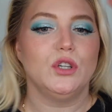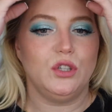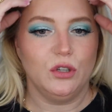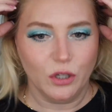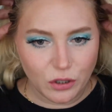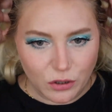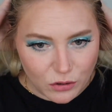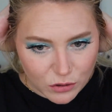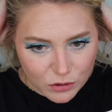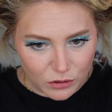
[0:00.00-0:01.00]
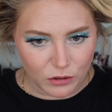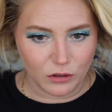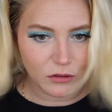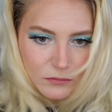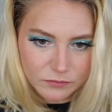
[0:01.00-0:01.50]

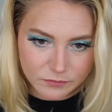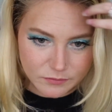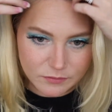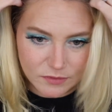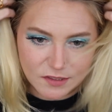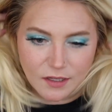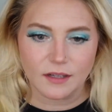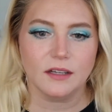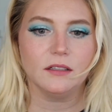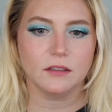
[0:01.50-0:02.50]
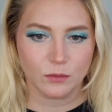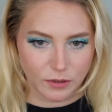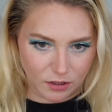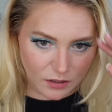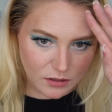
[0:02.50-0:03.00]
Yeah! Is that it? Are we
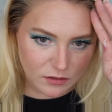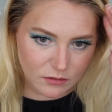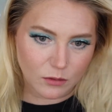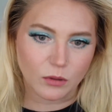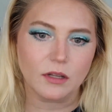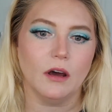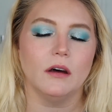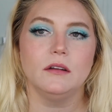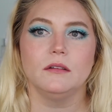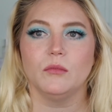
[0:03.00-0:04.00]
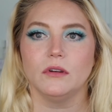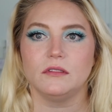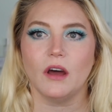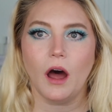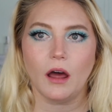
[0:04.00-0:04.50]
done? Are we done? We're
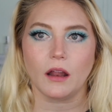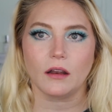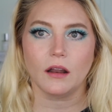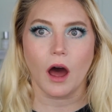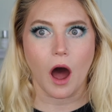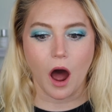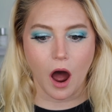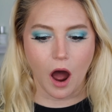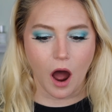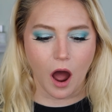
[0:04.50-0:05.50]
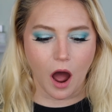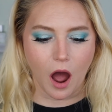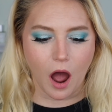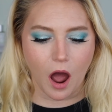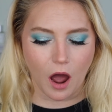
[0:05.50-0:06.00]
done.
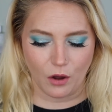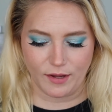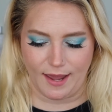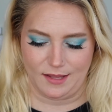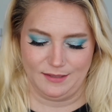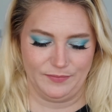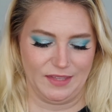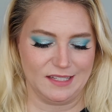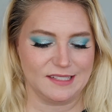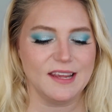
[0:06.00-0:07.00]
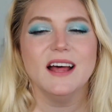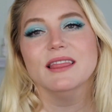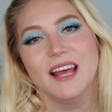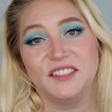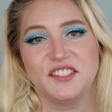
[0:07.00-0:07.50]
Okay, let's
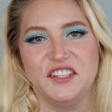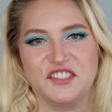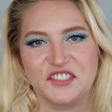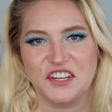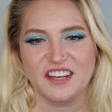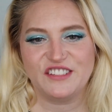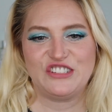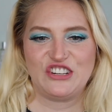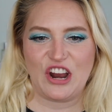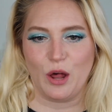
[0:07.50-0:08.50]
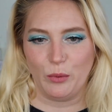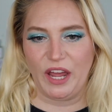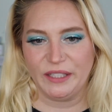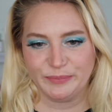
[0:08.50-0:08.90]
let's discuss, shall we?